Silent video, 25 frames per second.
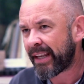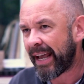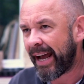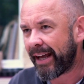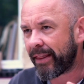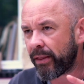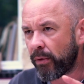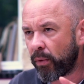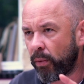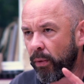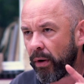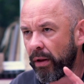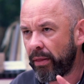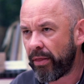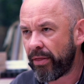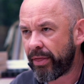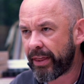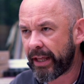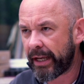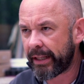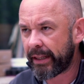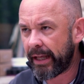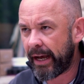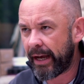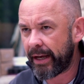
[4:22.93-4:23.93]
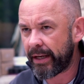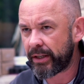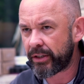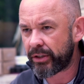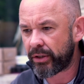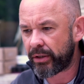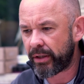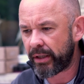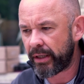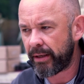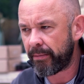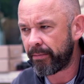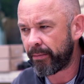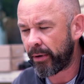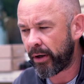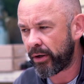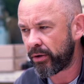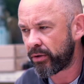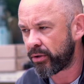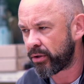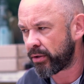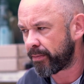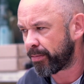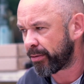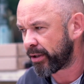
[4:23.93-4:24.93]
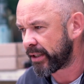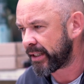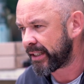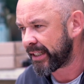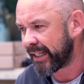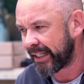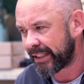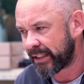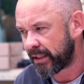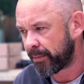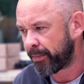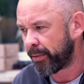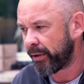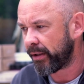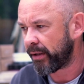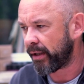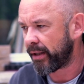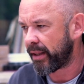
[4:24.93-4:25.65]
And the one thing that is the most predictable,